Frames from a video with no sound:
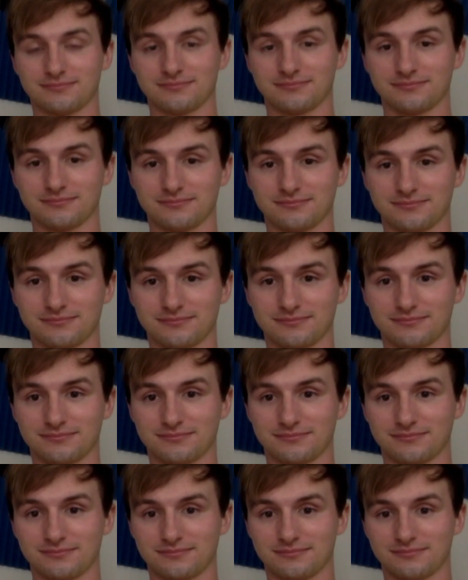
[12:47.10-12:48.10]

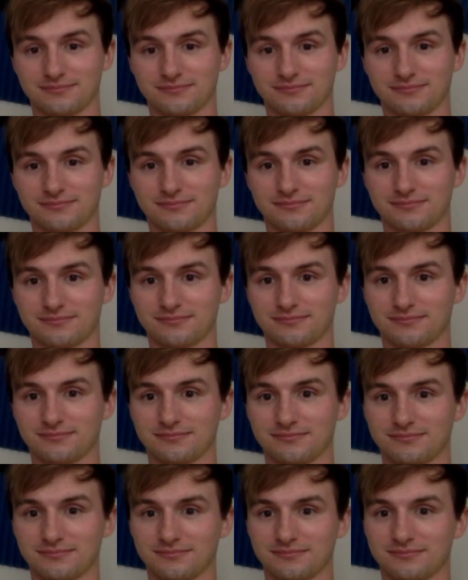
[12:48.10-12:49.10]

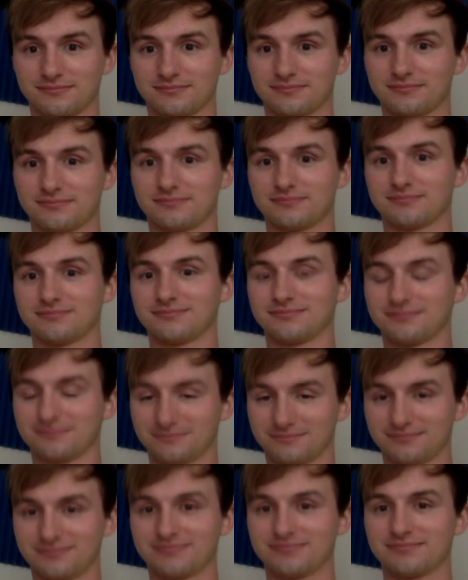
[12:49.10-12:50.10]

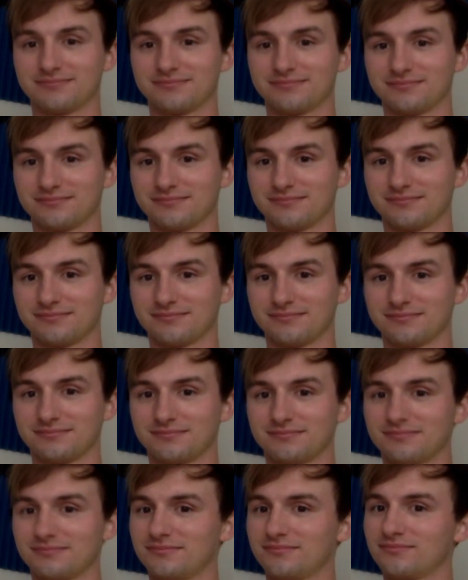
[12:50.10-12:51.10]

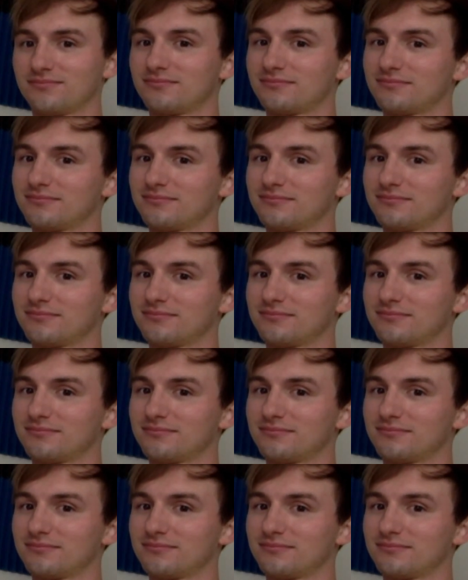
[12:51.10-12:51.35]
This person isn't speaking.